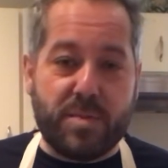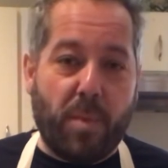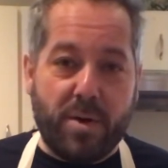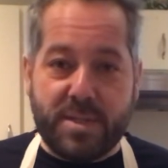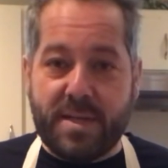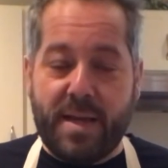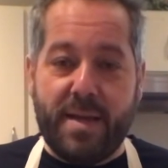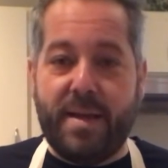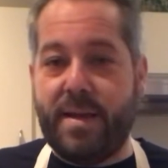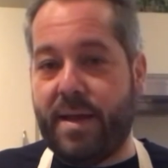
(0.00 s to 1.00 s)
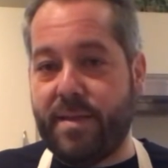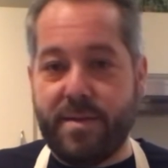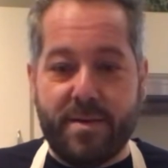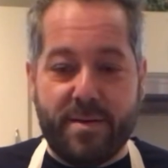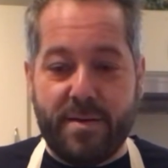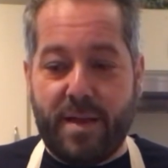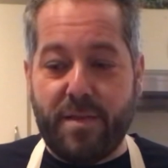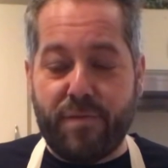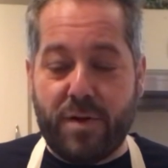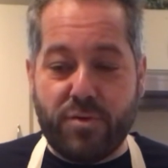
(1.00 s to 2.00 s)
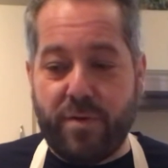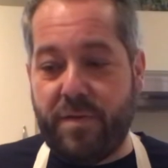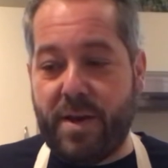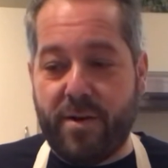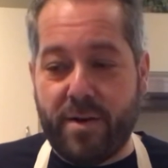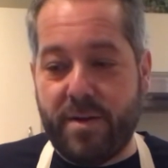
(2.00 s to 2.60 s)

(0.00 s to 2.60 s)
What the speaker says: Marseille and the French Riviera